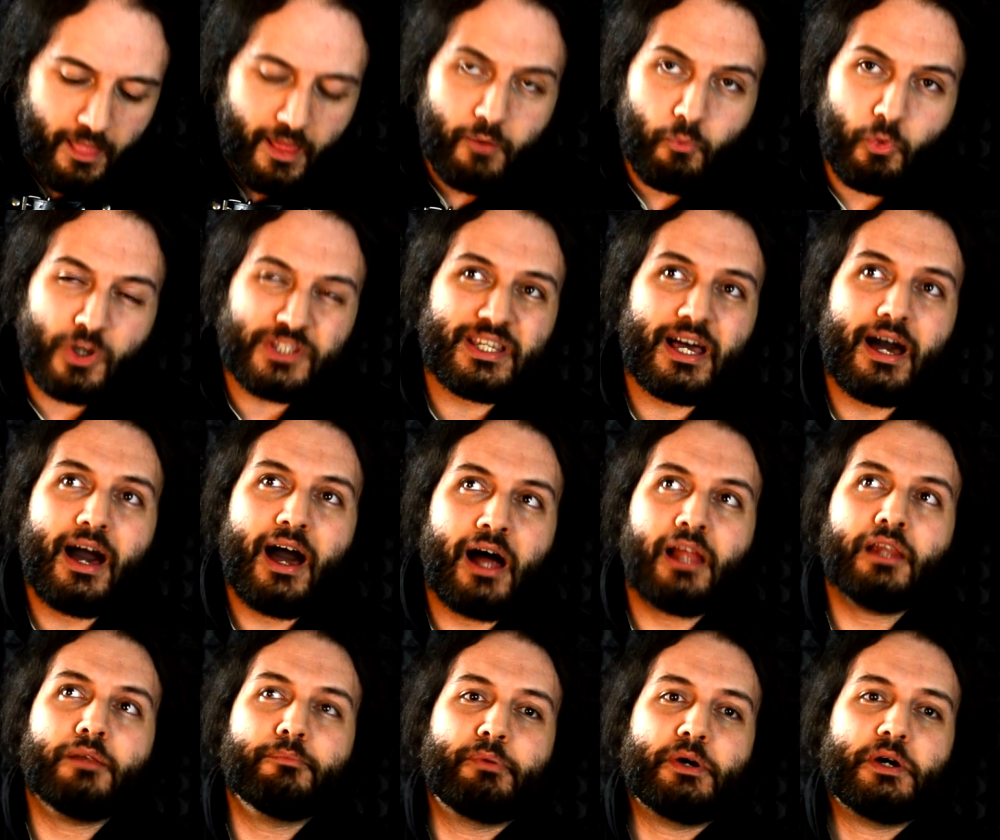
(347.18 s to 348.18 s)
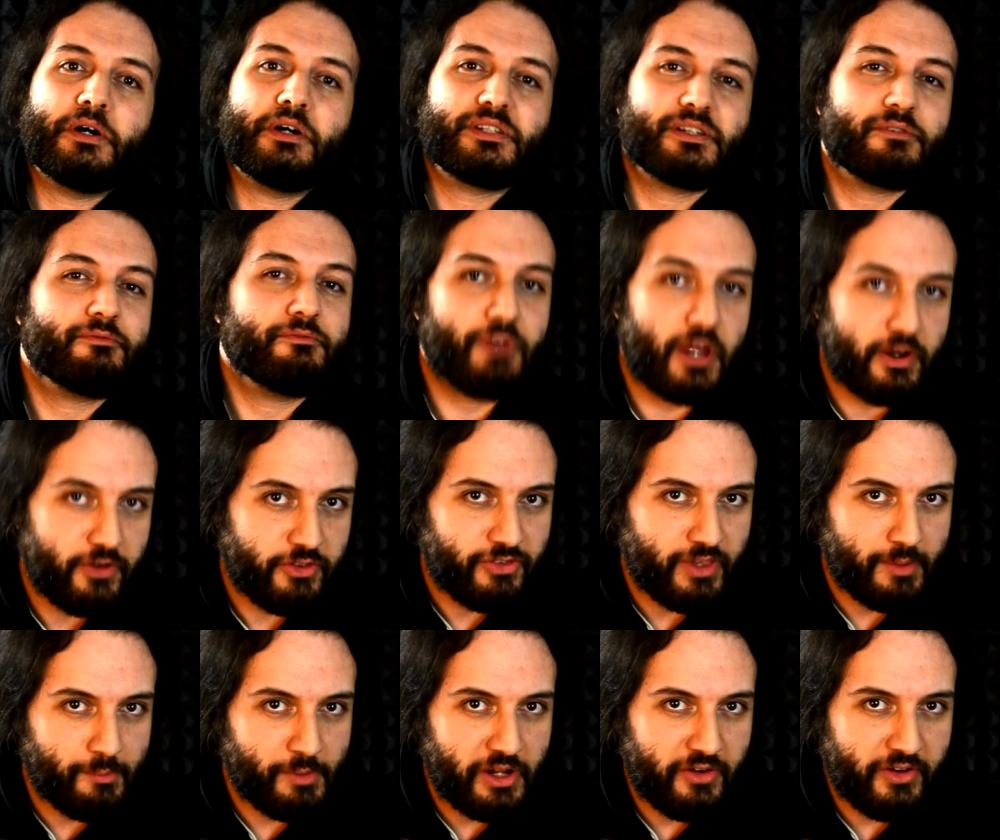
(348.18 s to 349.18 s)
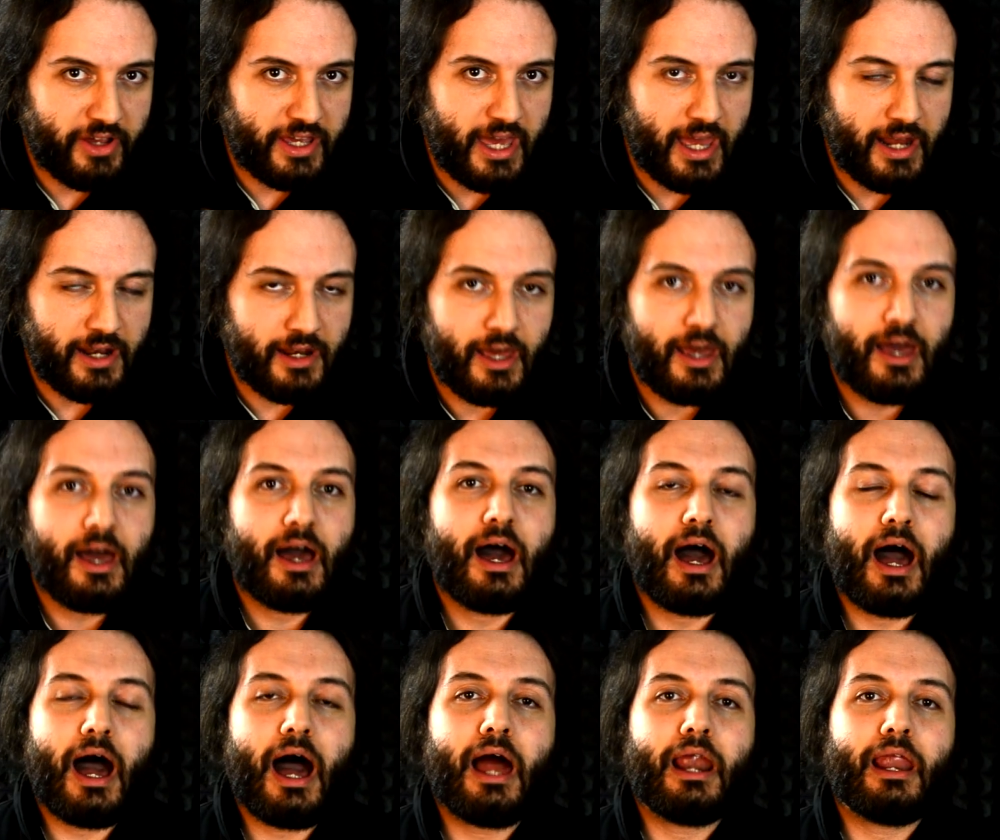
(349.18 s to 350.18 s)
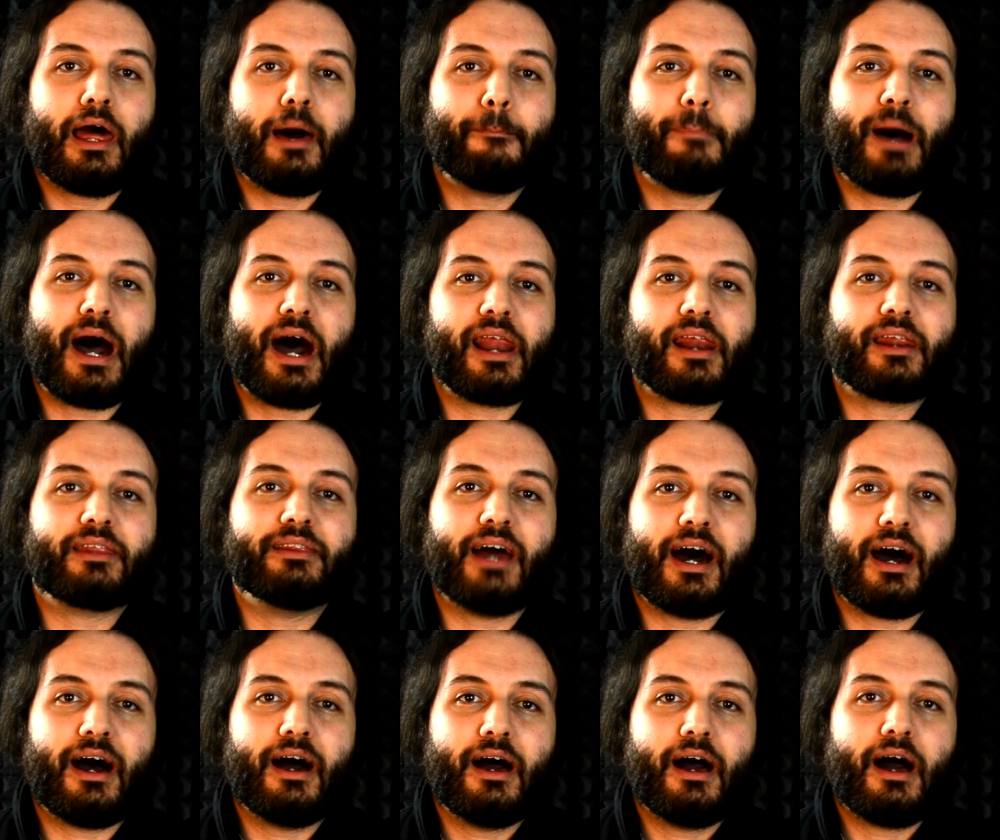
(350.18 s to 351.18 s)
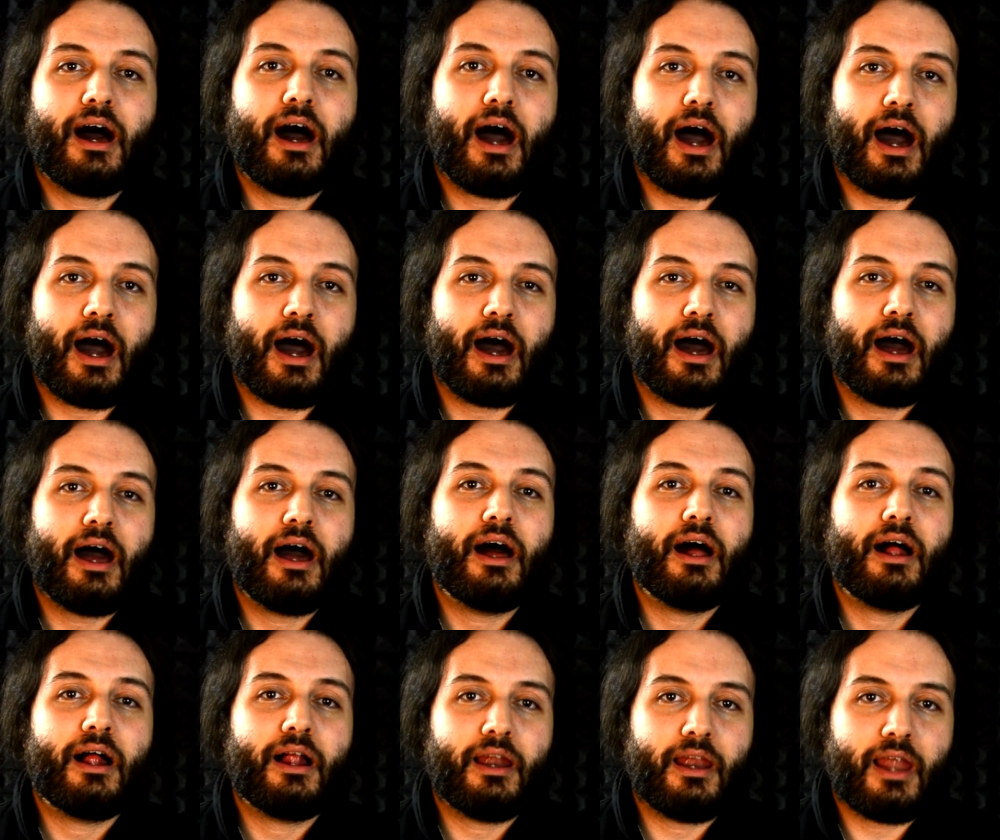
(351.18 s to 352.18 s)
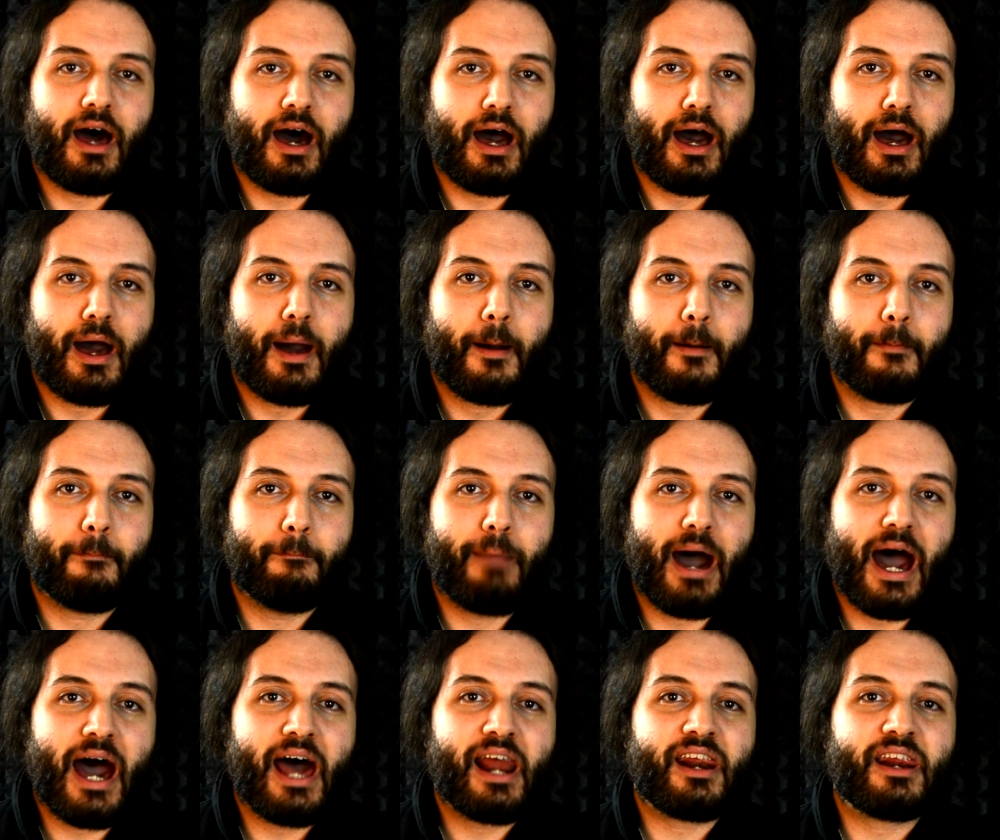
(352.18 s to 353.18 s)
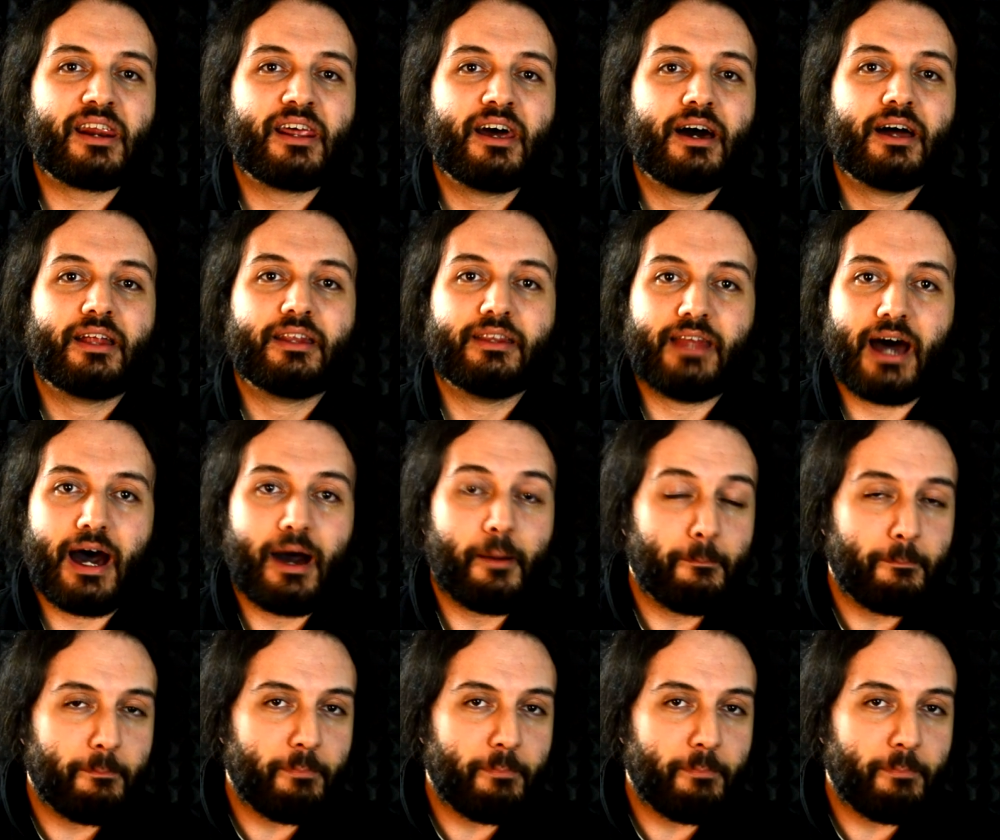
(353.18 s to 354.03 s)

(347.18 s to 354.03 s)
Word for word: what's a halberd? Very similar again, alabarda, barda, a la barda.